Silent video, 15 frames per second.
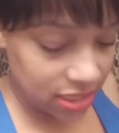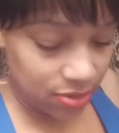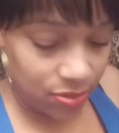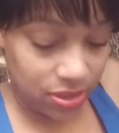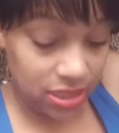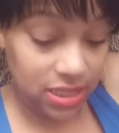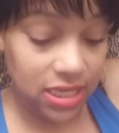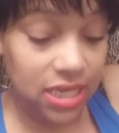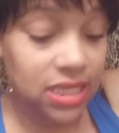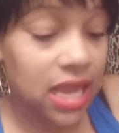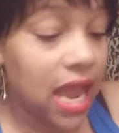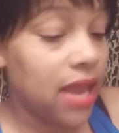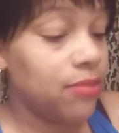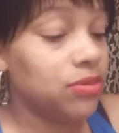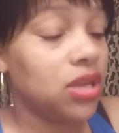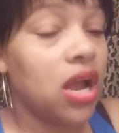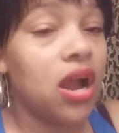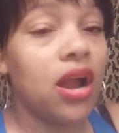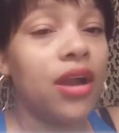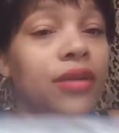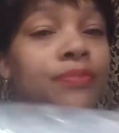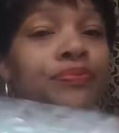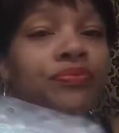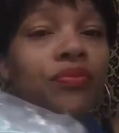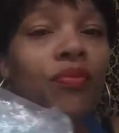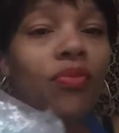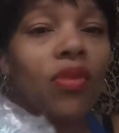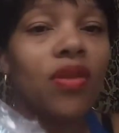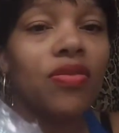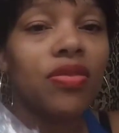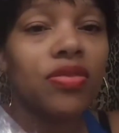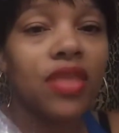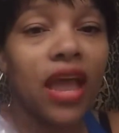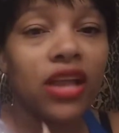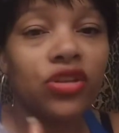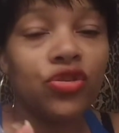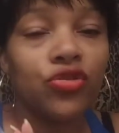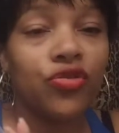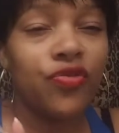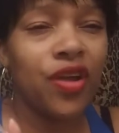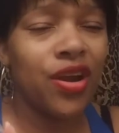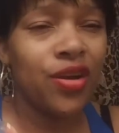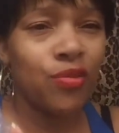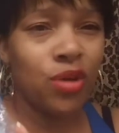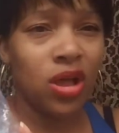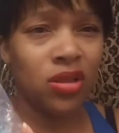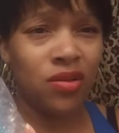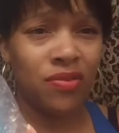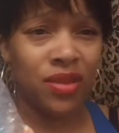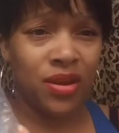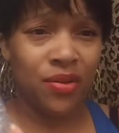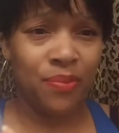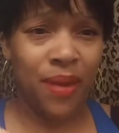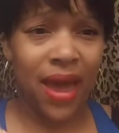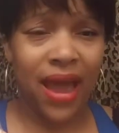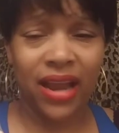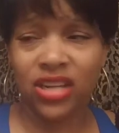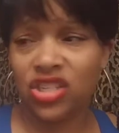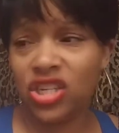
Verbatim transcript: the six items are. They do very well on their packaging.